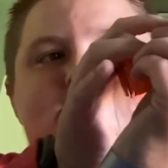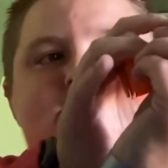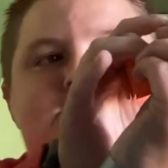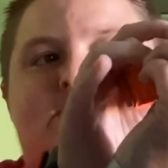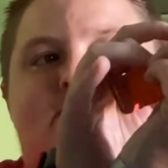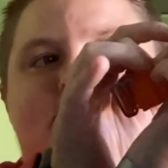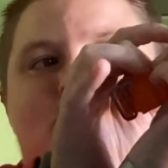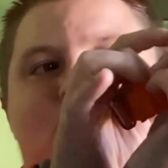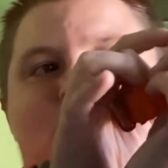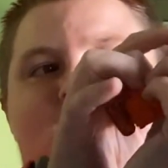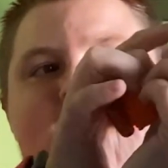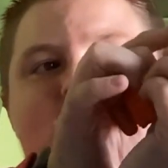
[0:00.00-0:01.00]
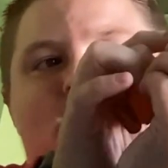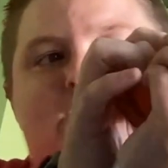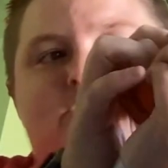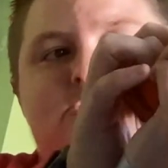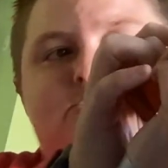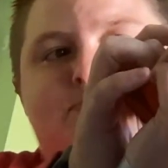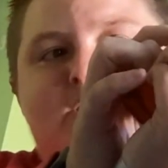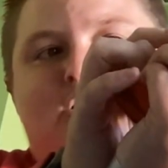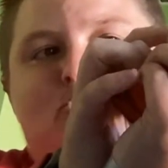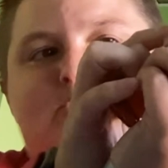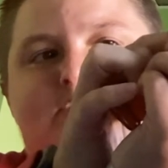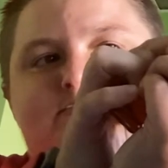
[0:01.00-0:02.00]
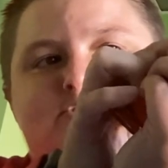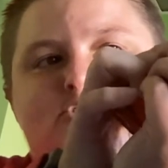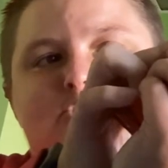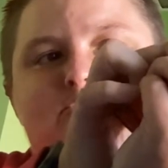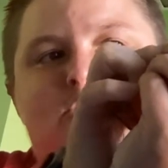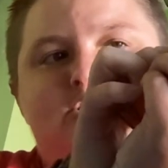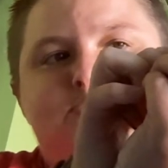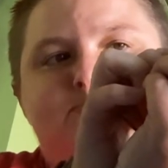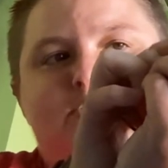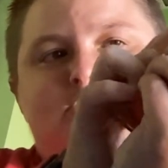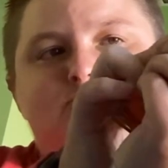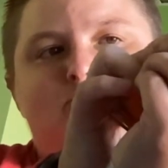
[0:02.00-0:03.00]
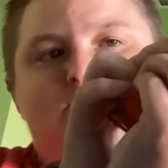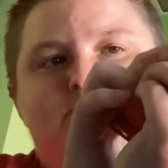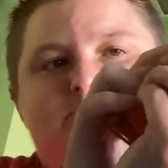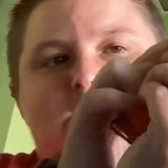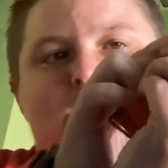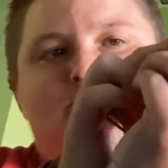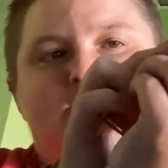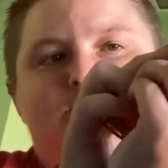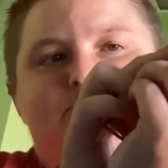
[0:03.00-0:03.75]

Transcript: instead of having one long speaker, we have 2 long speakers, one up top, one on the